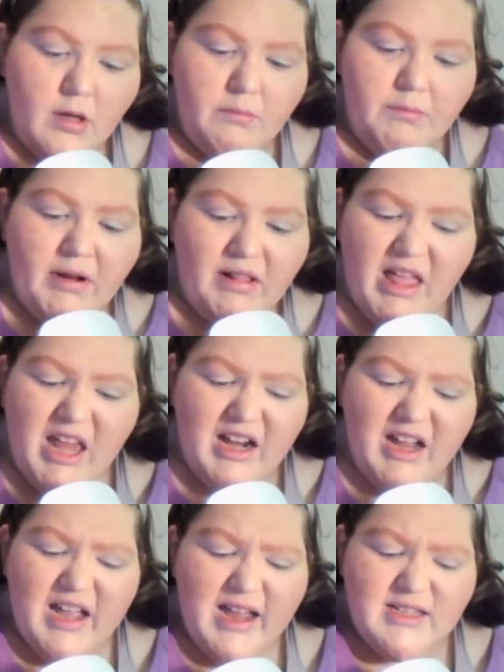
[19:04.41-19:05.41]
But a lot of
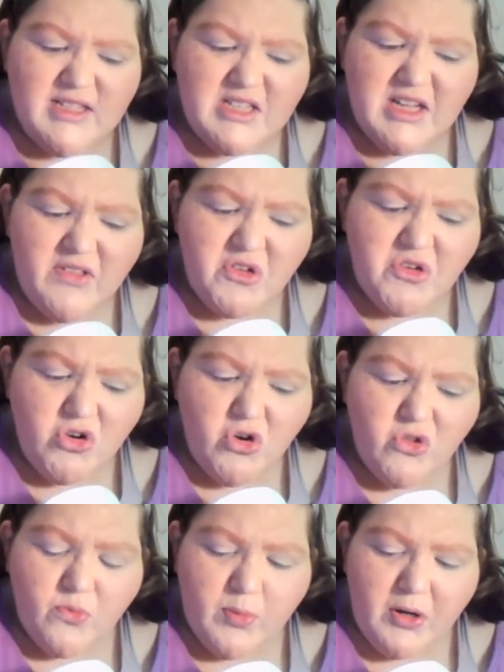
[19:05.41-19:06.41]
guys, to say the
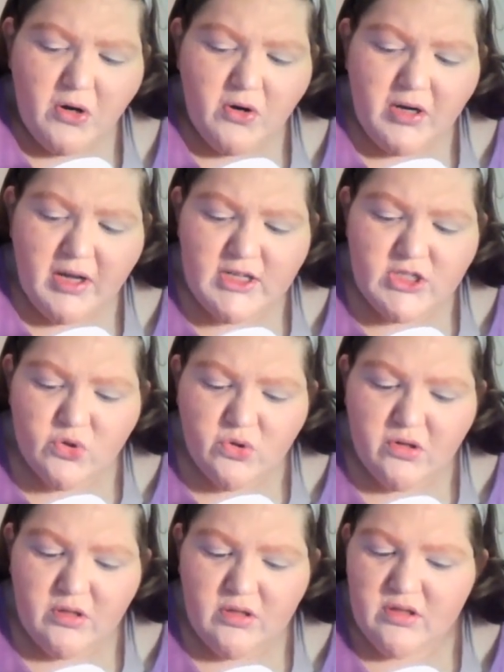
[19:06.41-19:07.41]
truth, when you're in high
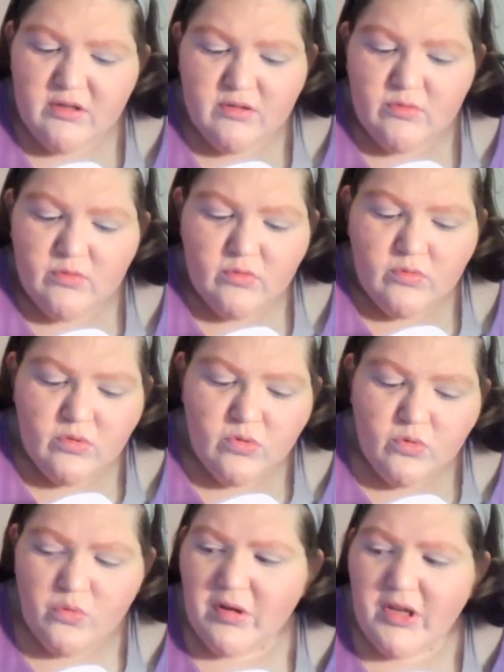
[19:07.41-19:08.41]
school,
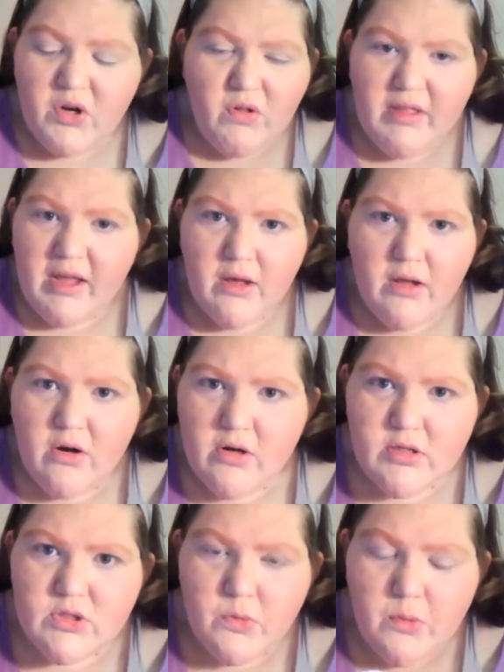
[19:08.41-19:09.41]
really don't like
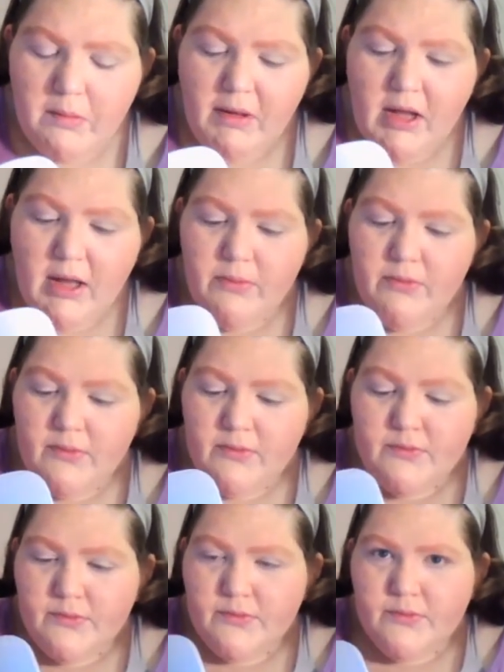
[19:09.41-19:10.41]
girls to wear makeup.
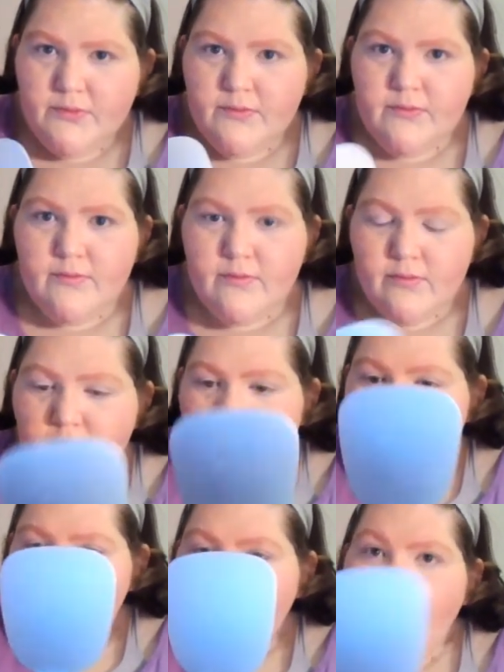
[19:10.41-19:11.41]

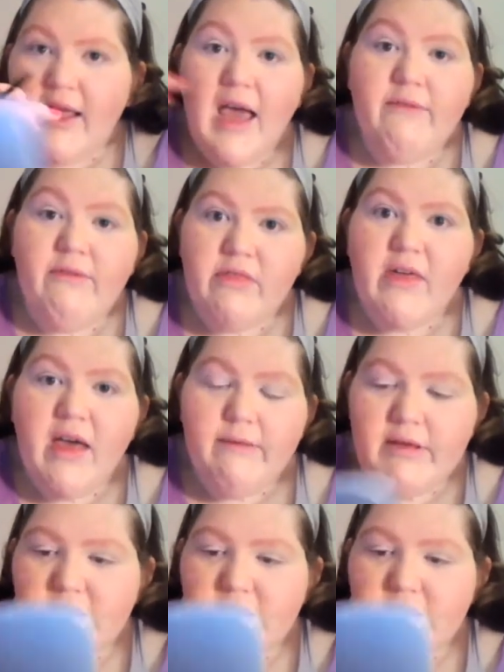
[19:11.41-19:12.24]
Like the heavy